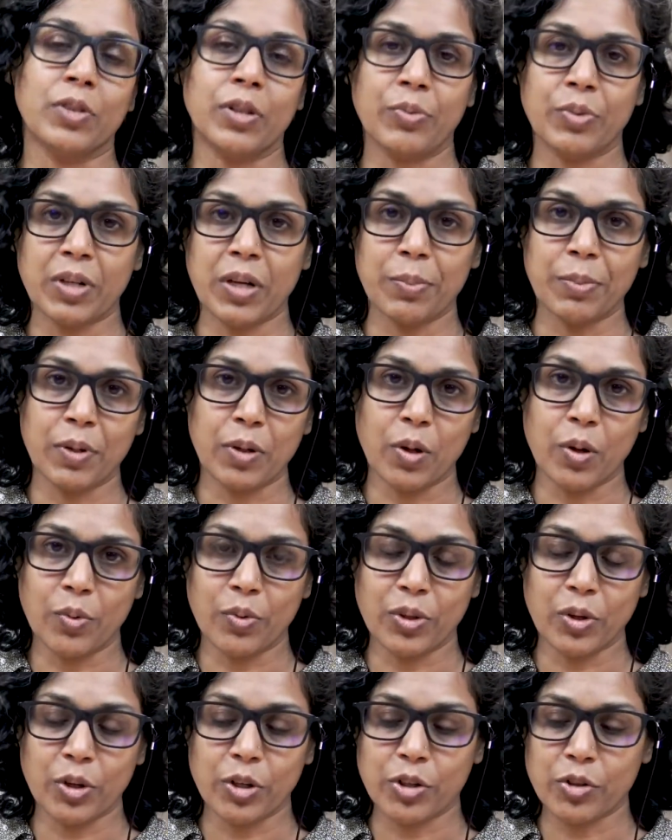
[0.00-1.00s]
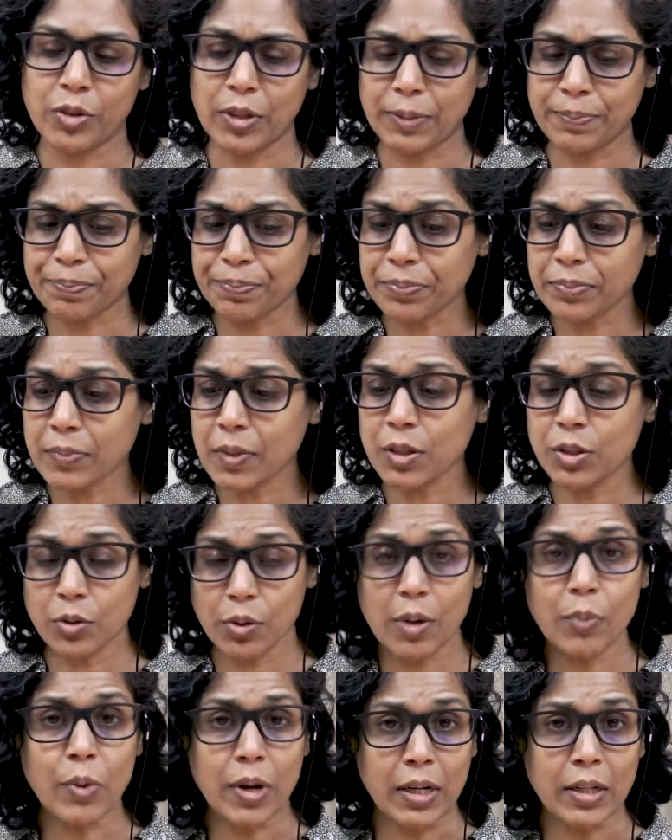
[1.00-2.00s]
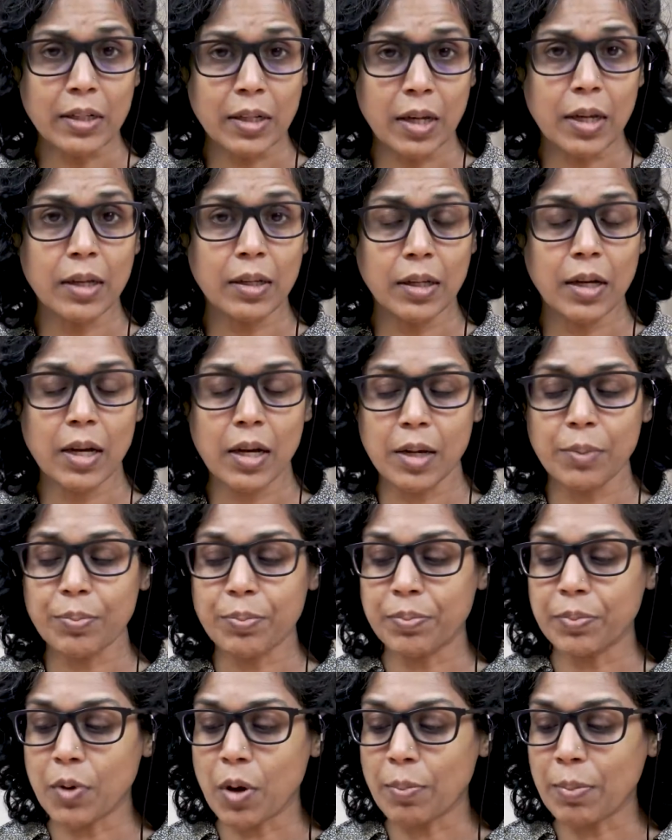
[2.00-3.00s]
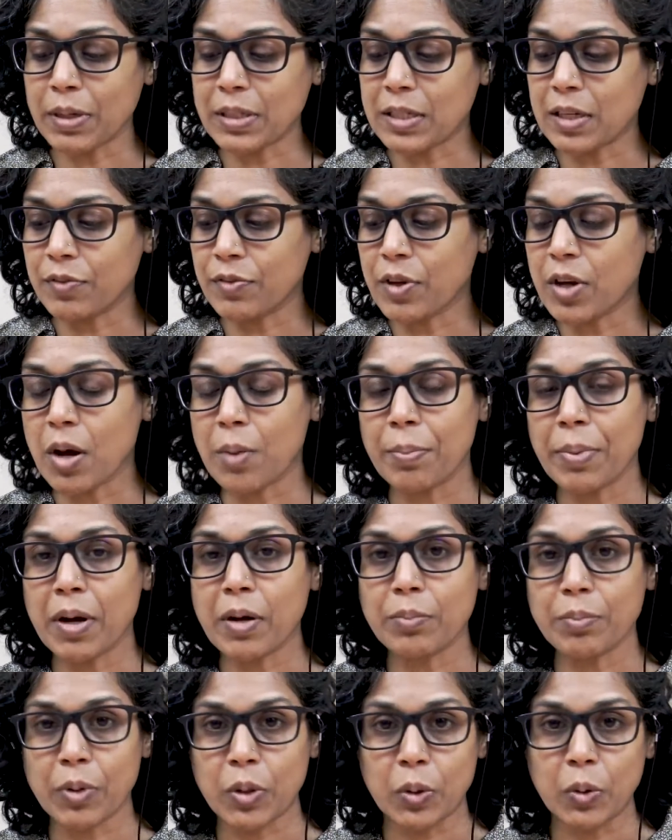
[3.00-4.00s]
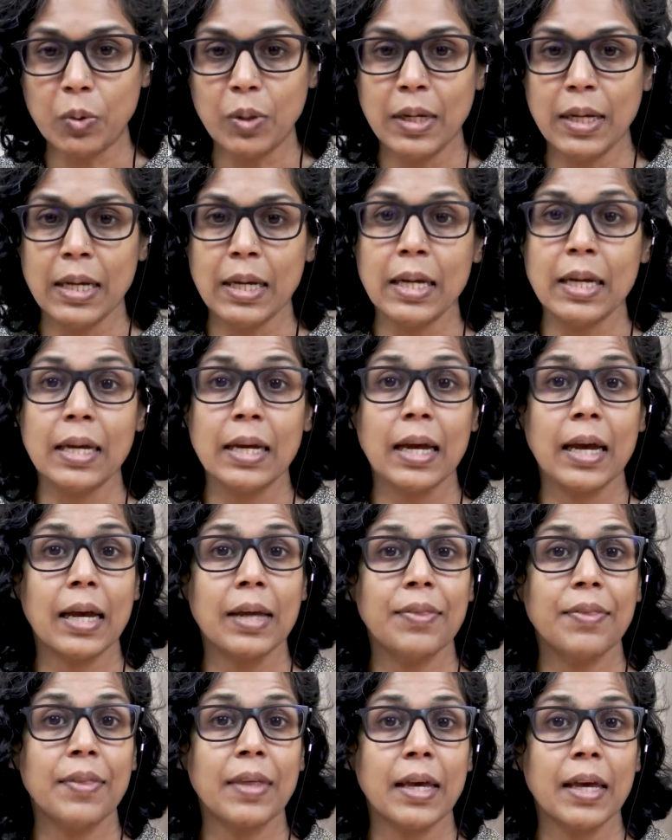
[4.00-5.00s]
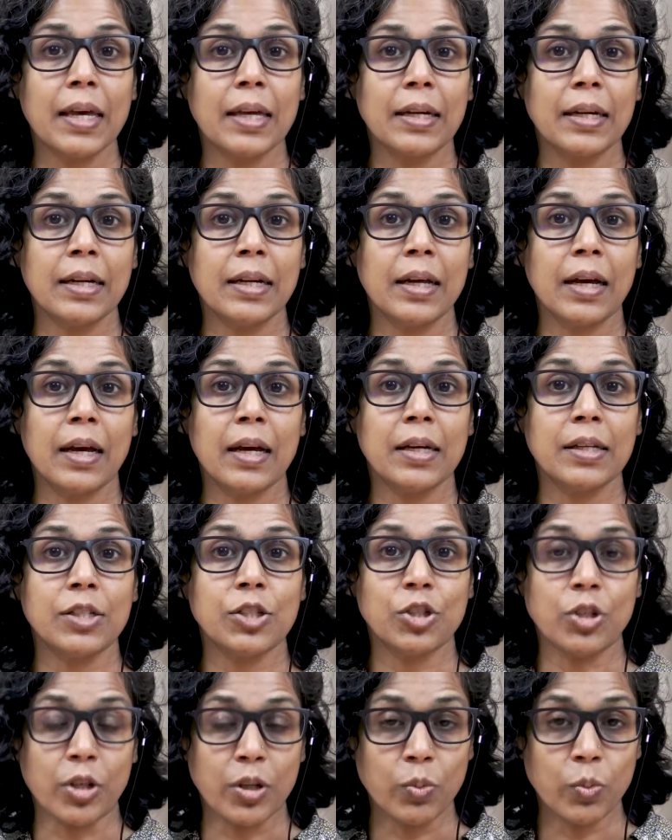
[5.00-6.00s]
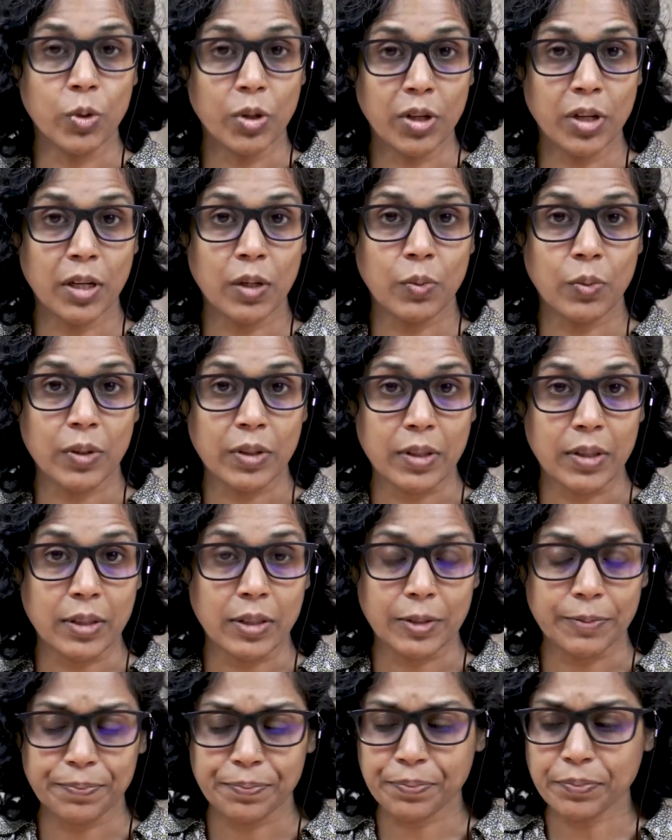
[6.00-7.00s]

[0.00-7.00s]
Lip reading: that would come along with archery. So I went and I got myself a compound bow and then I started working with it.